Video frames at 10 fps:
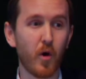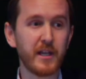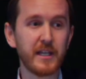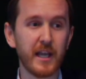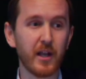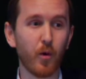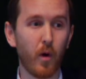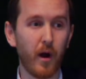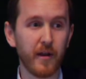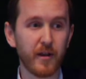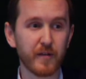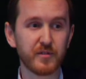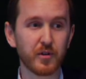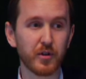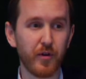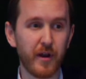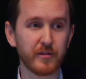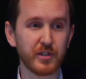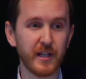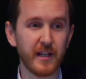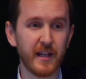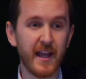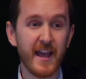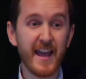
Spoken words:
1 gigawatt of solar energy.